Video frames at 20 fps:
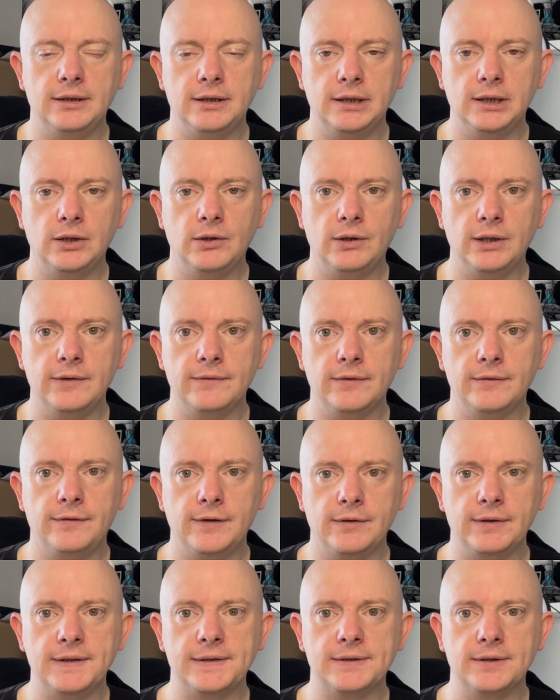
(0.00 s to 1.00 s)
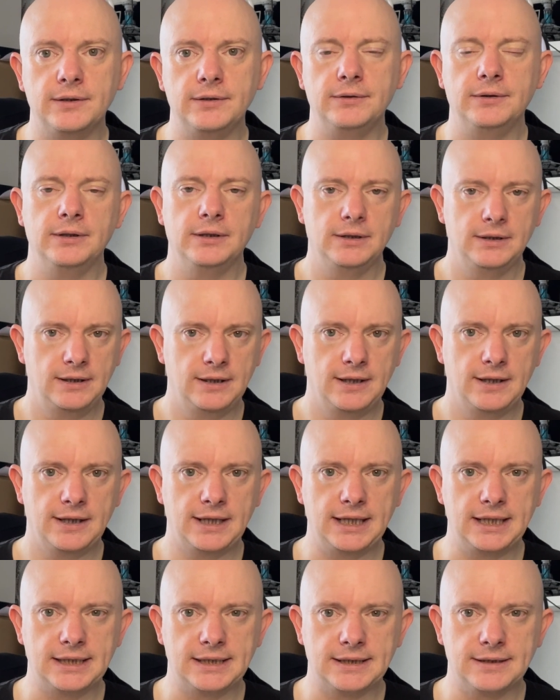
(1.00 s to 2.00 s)
a live very soon.
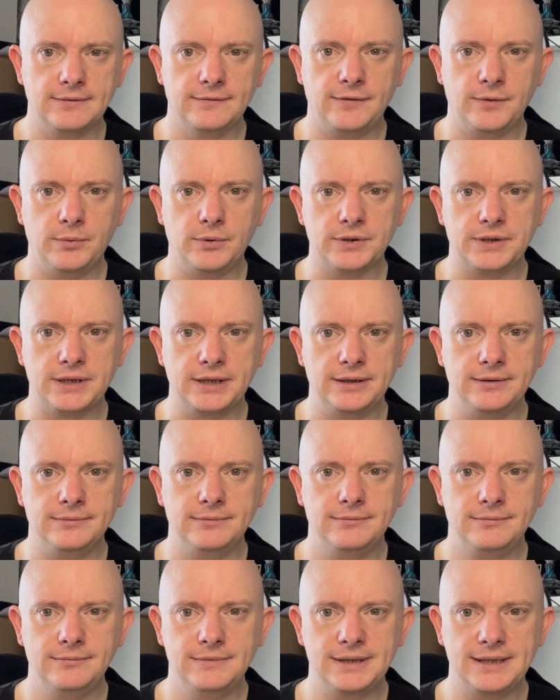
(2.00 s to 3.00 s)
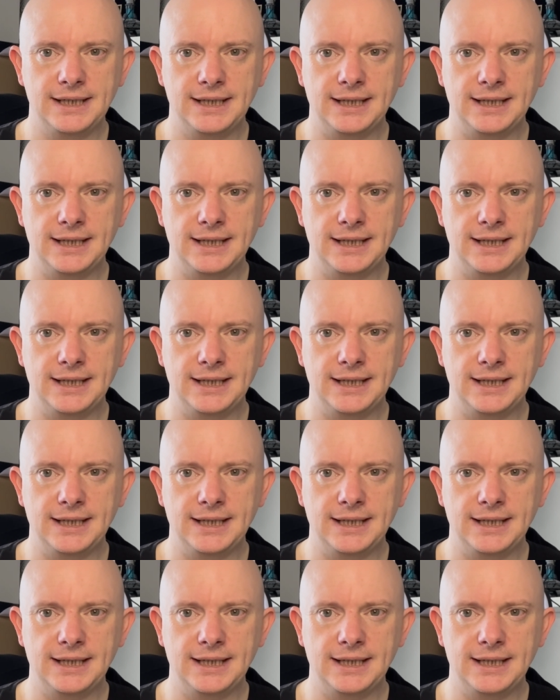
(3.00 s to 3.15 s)
Thanks for watching. See you